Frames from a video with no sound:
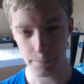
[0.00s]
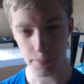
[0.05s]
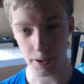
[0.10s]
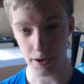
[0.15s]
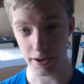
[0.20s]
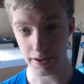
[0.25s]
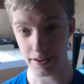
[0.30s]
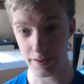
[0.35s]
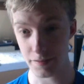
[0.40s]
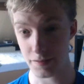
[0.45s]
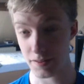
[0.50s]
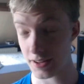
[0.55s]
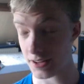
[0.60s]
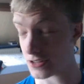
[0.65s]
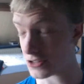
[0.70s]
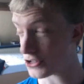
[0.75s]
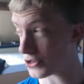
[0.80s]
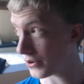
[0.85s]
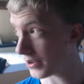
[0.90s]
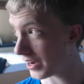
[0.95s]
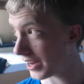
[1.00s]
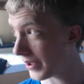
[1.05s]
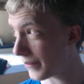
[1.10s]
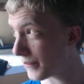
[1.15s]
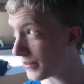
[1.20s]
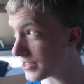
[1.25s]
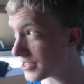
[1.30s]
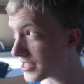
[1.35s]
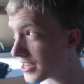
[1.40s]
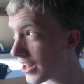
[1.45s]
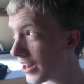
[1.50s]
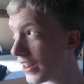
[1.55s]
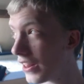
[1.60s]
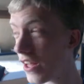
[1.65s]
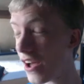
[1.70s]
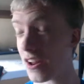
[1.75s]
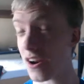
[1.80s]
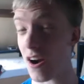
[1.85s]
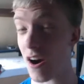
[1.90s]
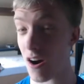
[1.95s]
But I definitely enjoyed it. It was a
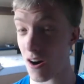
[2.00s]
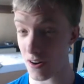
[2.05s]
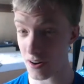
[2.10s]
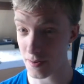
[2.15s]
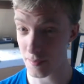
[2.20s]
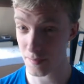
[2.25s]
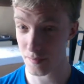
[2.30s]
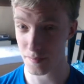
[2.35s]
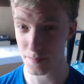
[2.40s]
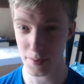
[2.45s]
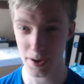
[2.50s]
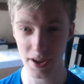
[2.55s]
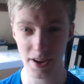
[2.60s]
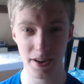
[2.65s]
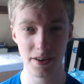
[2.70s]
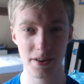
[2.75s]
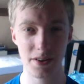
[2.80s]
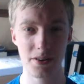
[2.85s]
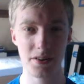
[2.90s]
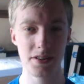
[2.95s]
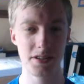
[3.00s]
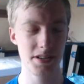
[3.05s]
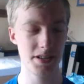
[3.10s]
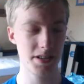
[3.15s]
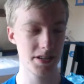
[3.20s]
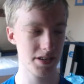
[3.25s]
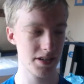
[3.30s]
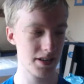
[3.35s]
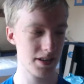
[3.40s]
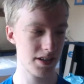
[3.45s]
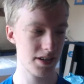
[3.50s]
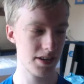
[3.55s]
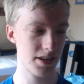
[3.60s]
lot harder for me, I noticed,